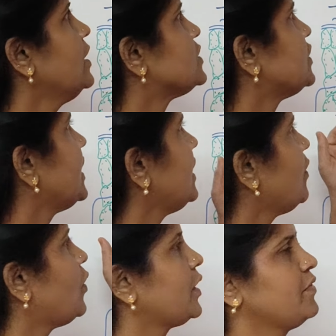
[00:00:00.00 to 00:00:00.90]
So till now
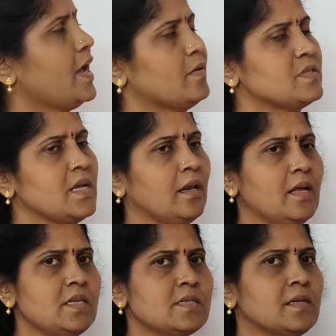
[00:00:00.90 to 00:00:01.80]
what we have seen
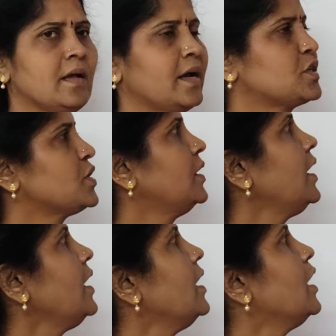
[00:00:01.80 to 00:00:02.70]
is actually
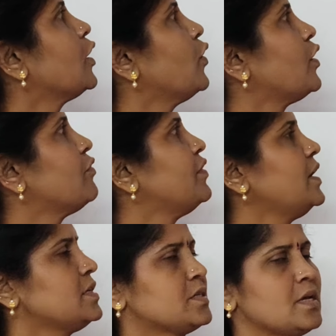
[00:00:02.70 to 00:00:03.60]
chlorophyll
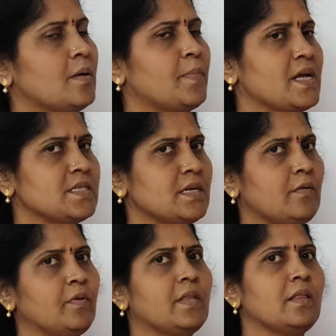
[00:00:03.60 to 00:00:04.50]
is
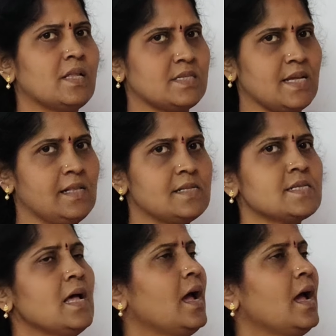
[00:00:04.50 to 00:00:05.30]
present within the cells,